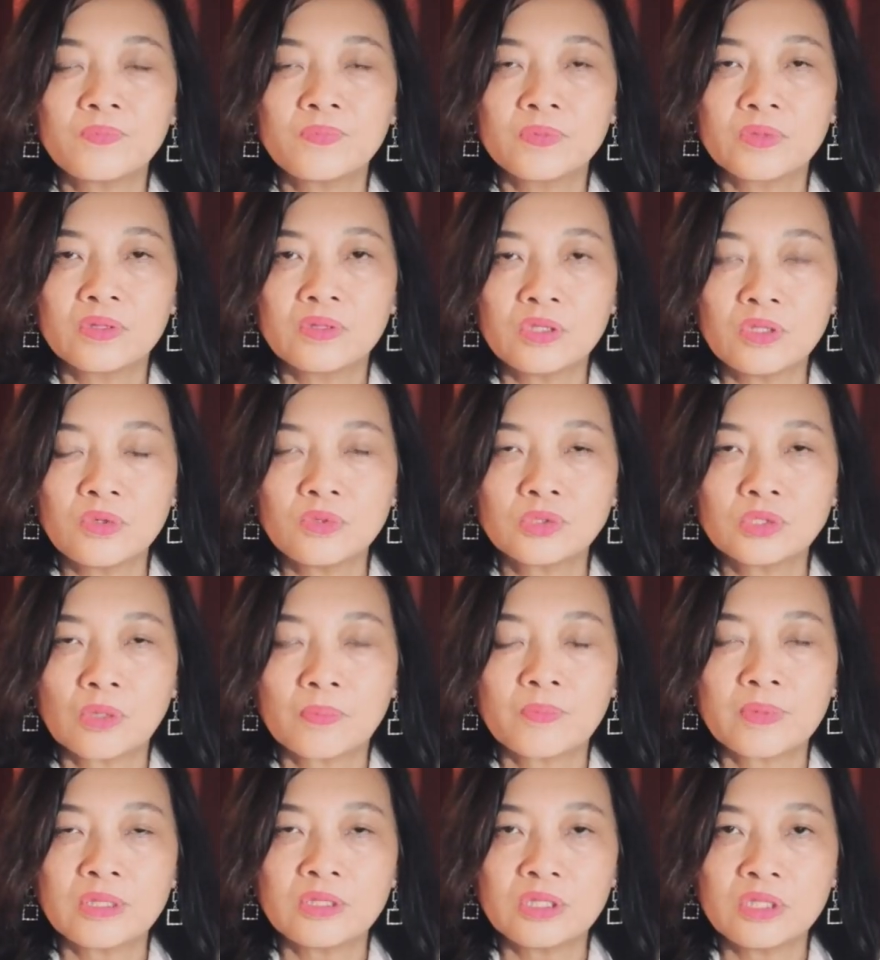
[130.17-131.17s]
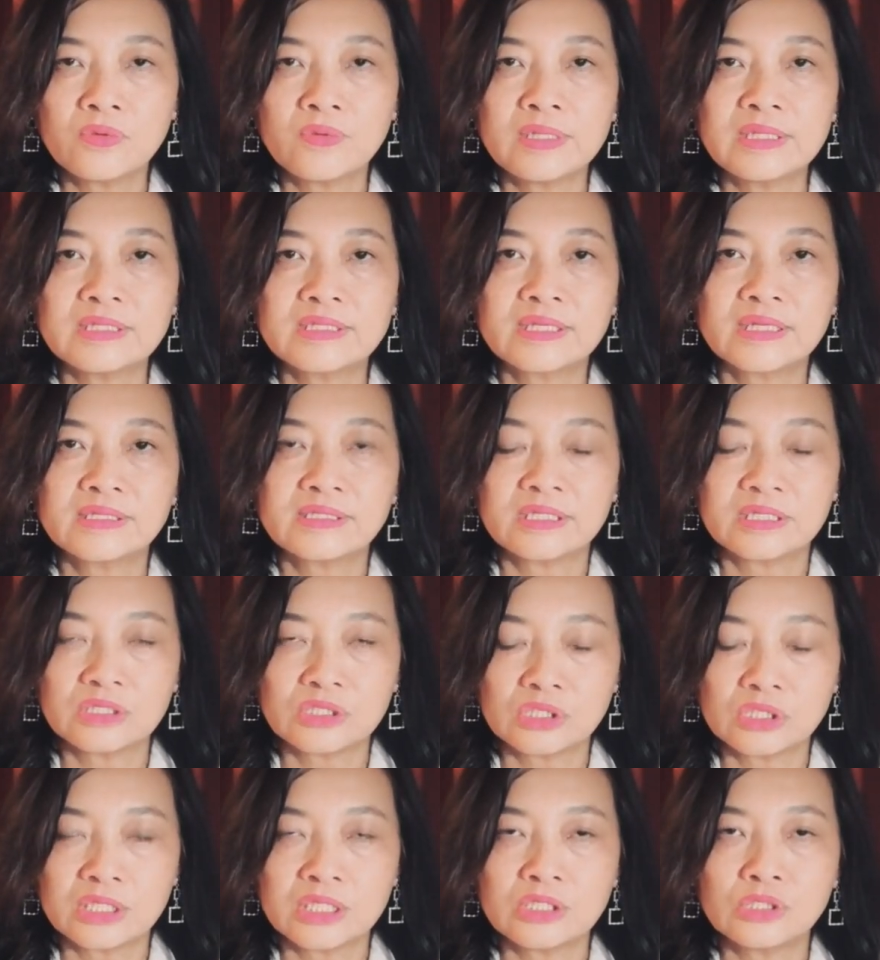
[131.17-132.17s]
new topic, new insights, and
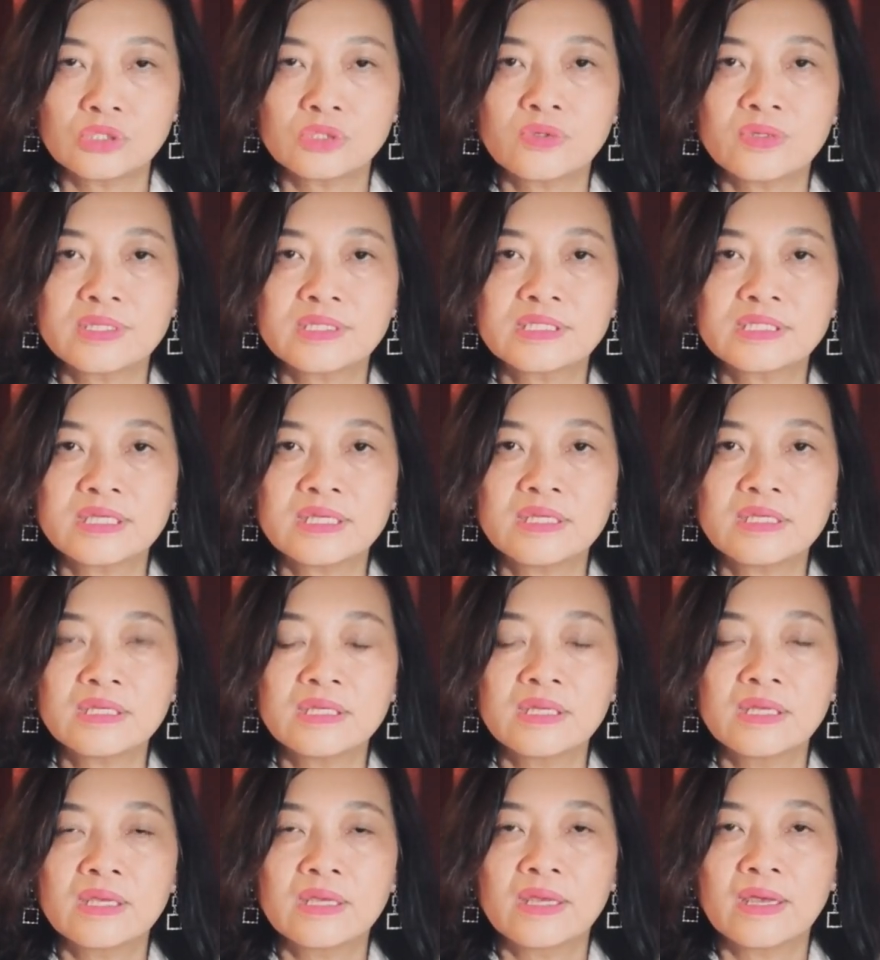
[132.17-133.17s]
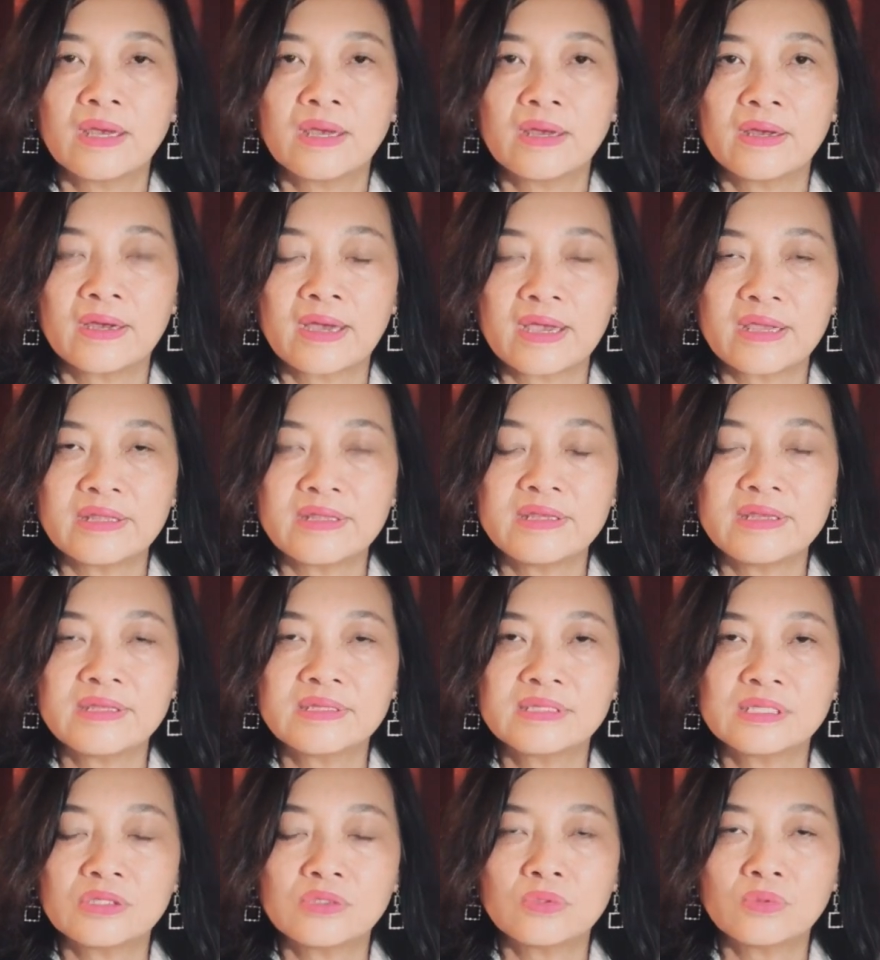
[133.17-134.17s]
interesting
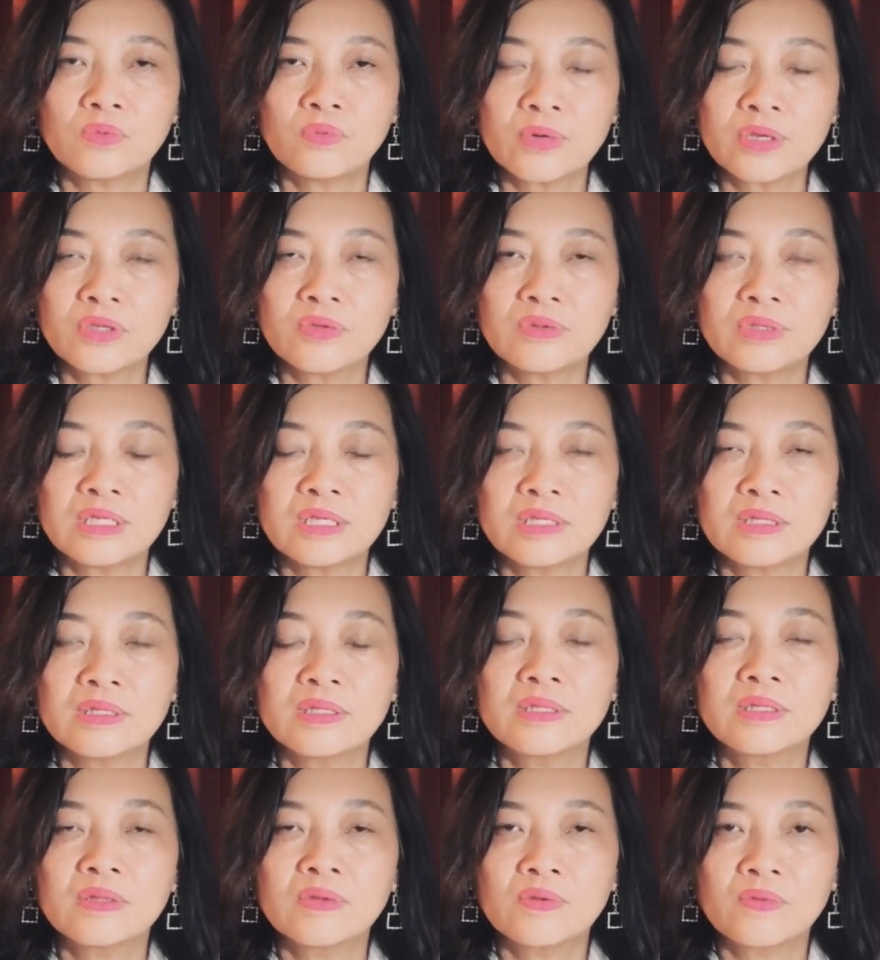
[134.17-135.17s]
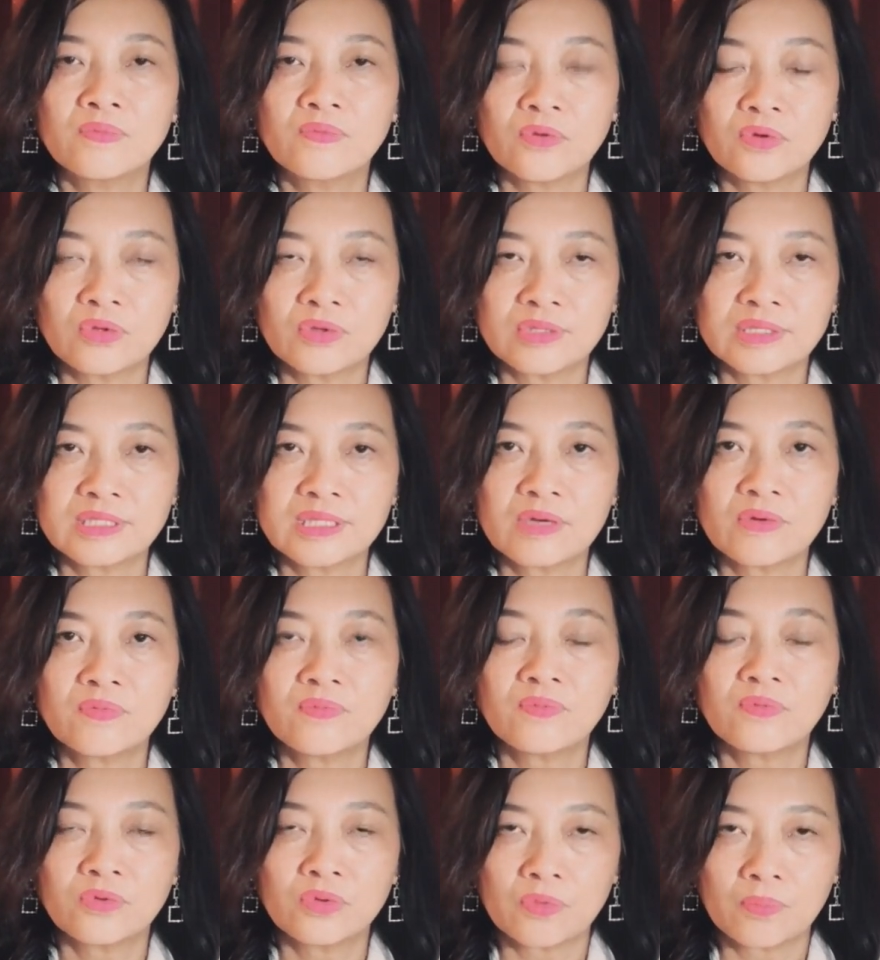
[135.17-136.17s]
ideas into what you need for yourself,
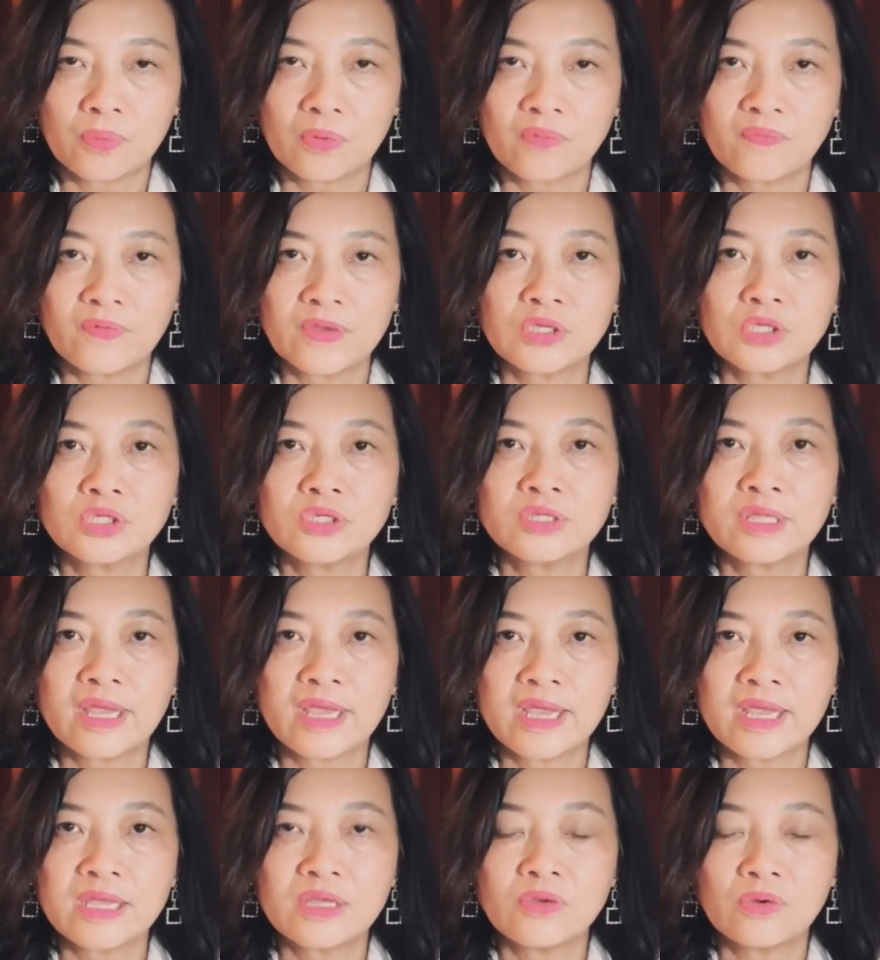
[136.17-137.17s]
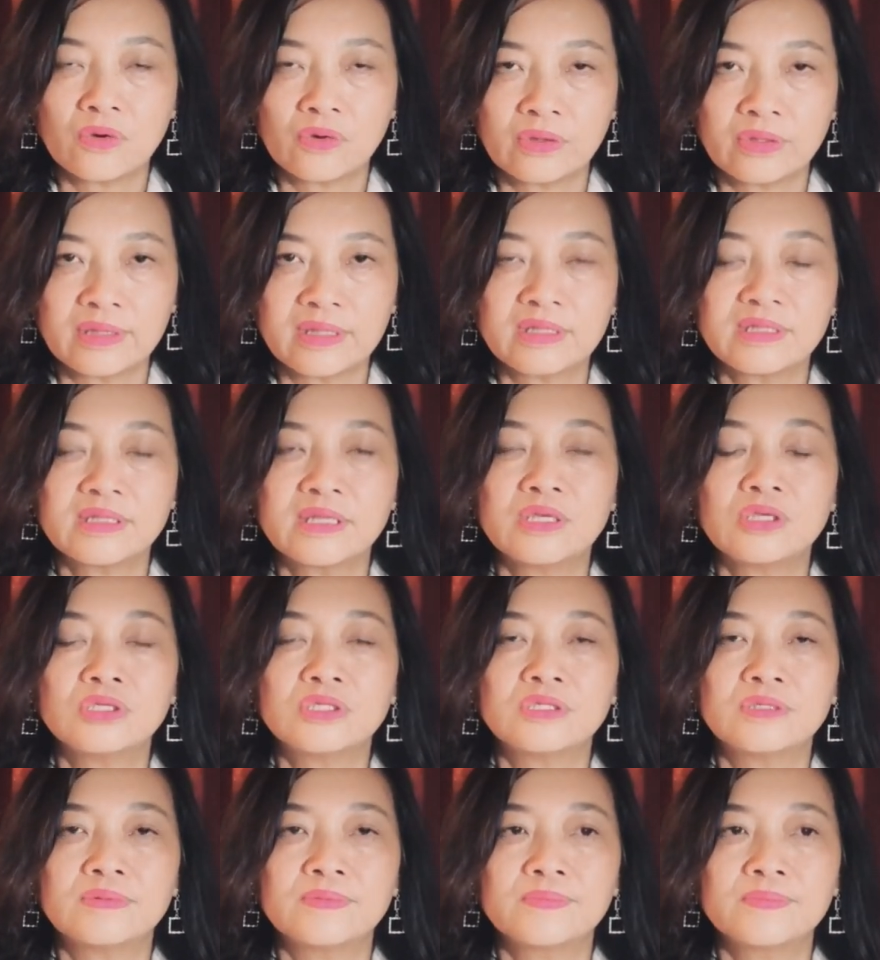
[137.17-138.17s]
for your profession, and your
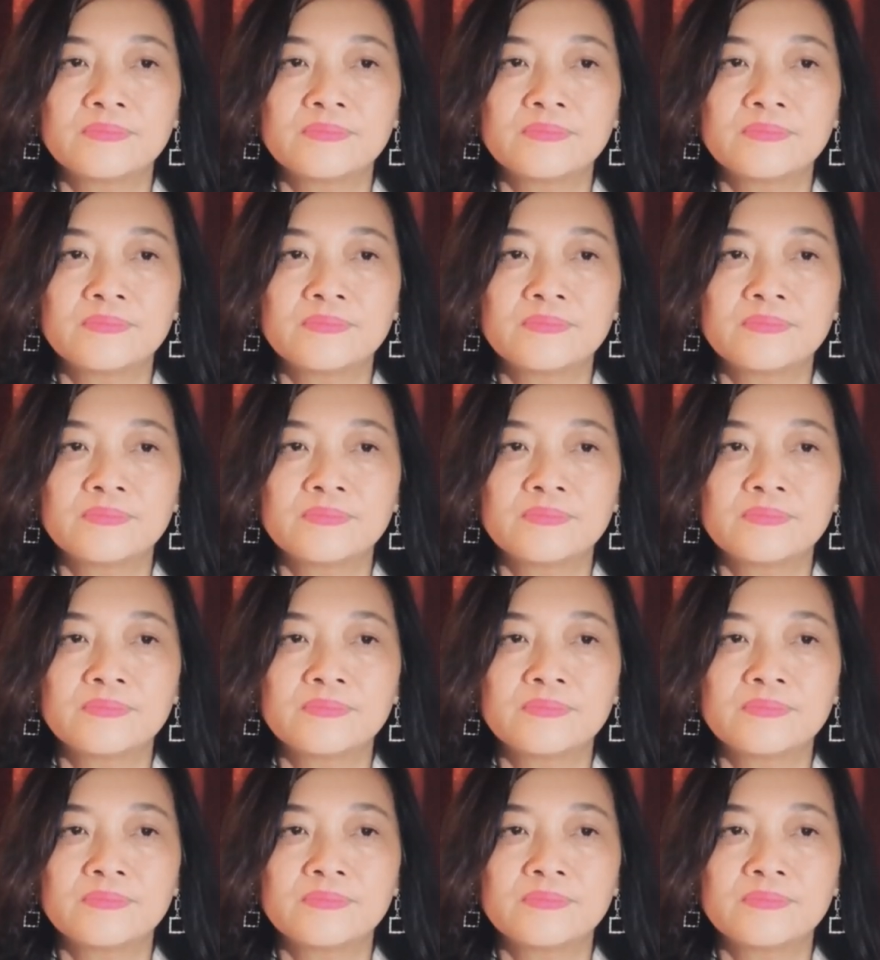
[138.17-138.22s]
organization.